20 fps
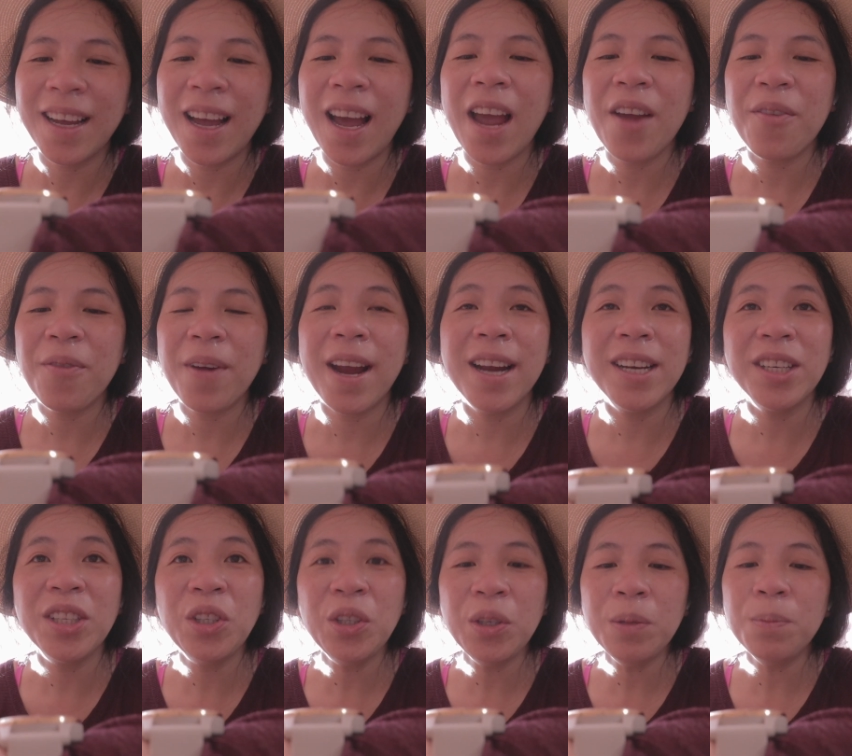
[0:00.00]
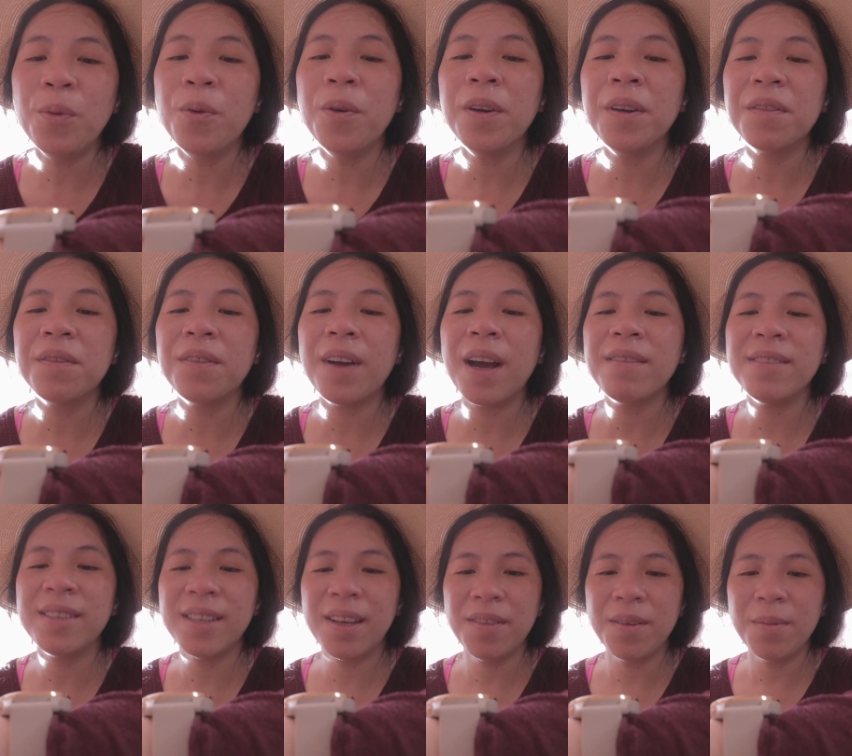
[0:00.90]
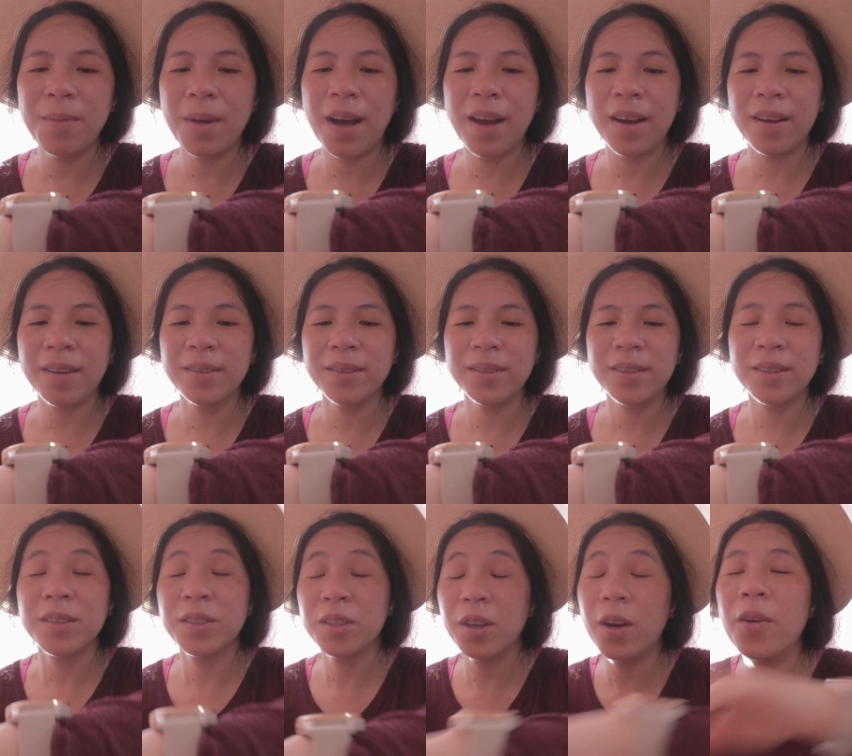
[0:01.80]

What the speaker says: I ran 2.57 miles.